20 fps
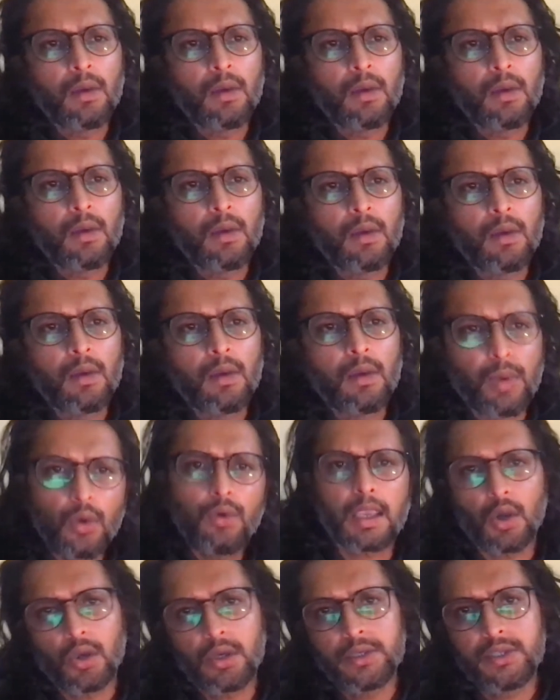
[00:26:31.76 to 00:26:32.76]
we know
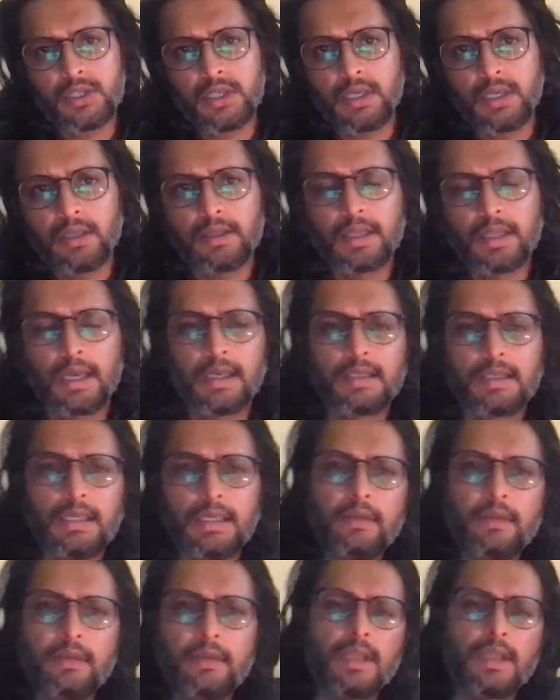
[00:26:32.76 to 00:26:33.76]
from archaeology
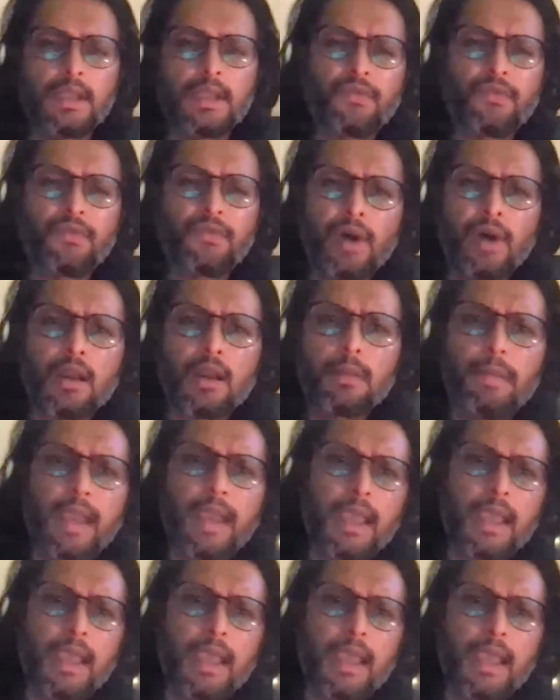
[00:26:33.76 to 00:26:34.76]
that even as
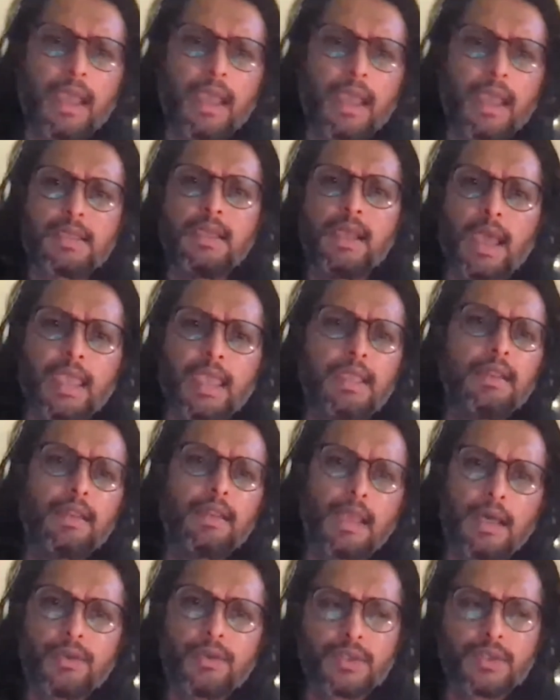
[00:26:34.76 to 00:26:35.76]
far back as
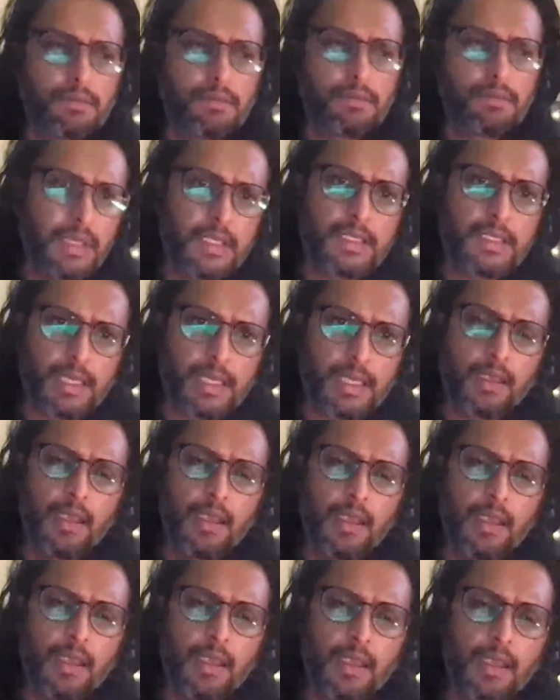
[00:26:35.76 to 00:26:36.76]
9000 BC,
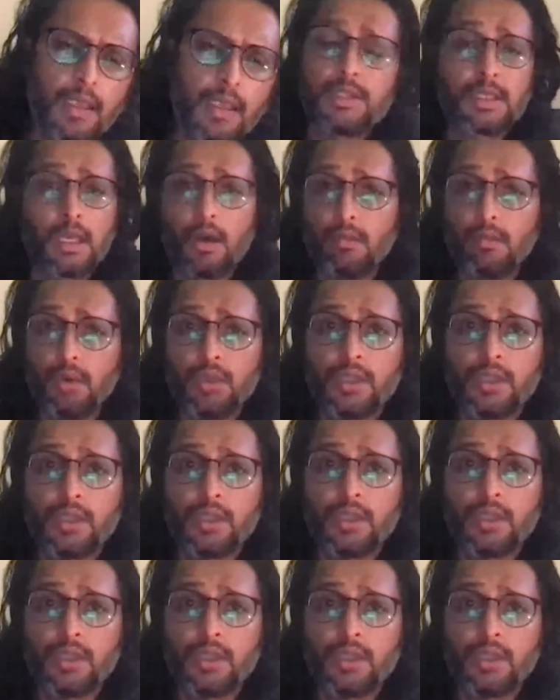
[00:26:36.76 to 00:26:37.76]
which is now more
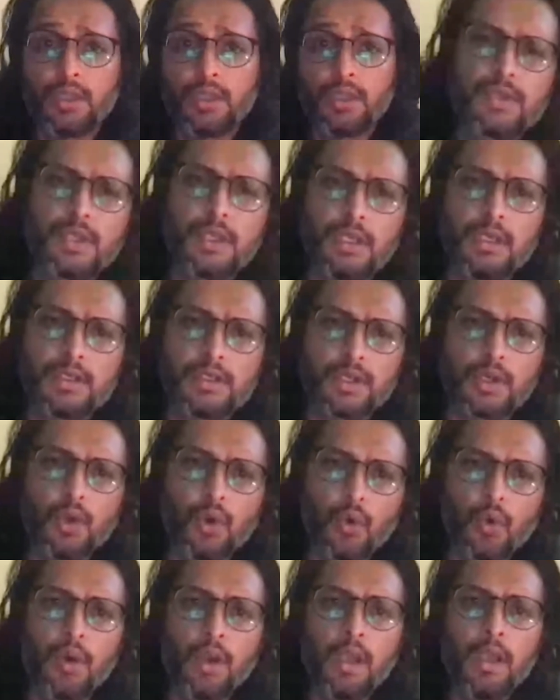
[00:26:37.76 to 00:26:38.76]
than 11,000
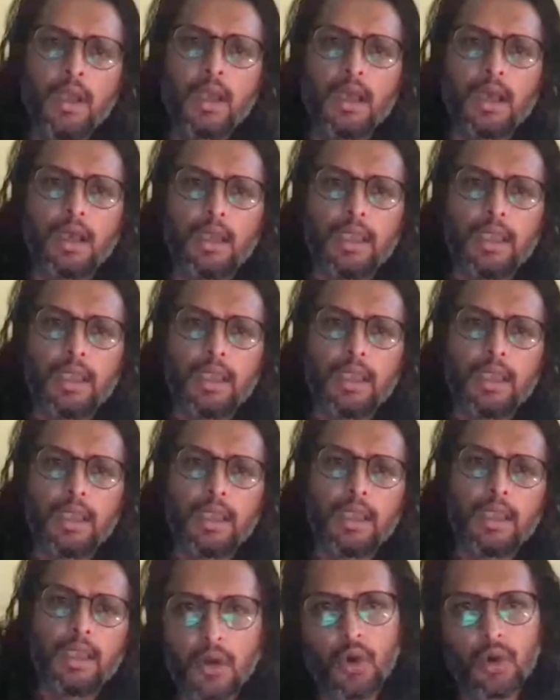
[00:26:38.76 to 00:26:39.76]
years ago,
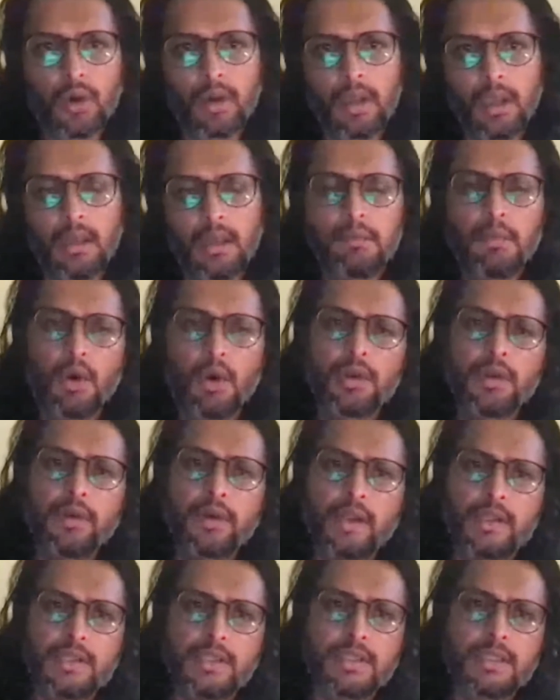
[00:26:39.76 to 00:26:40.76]
in Bagor in
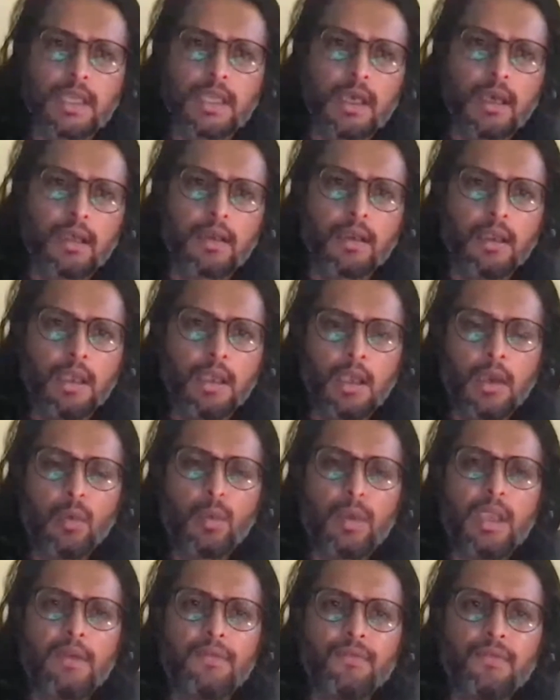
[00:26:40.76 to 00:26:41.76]
modern Rajasthan,
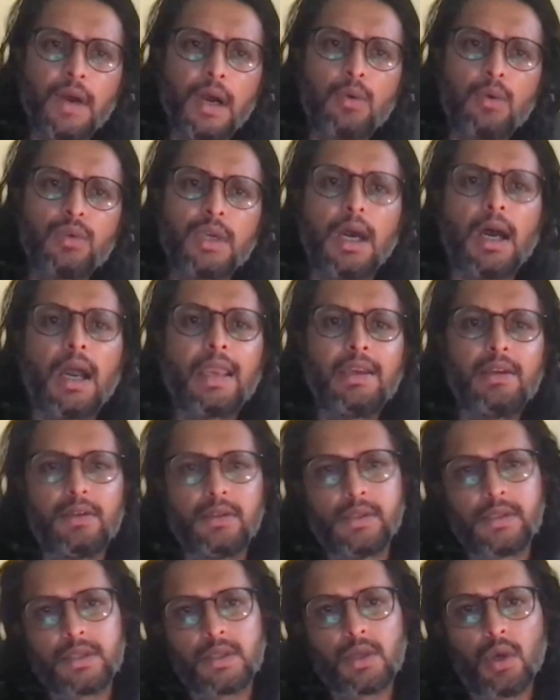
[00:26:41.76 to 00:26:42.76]
we have found
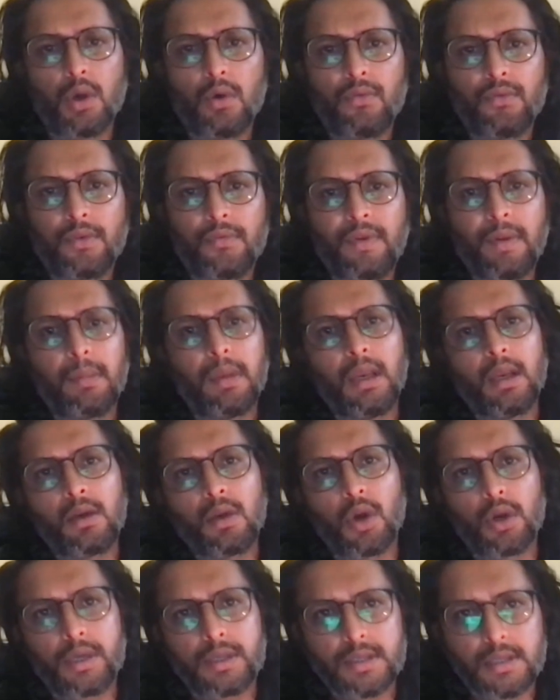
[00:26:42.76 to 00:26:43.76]
idols of feminine
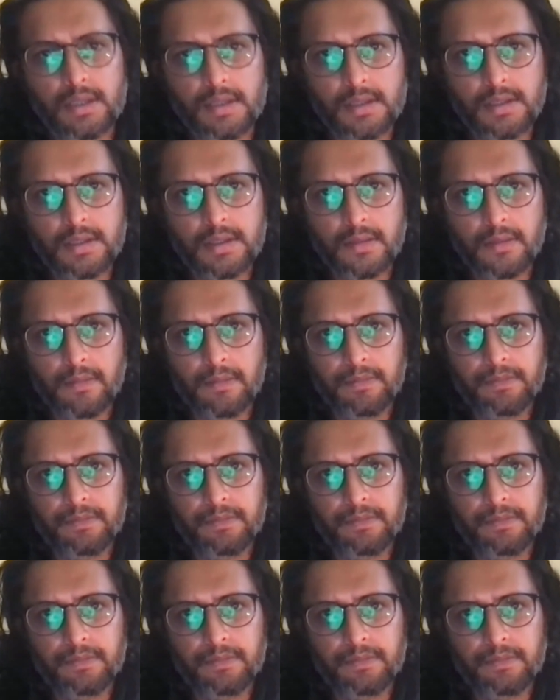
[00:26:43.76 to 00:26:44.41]
goddesses.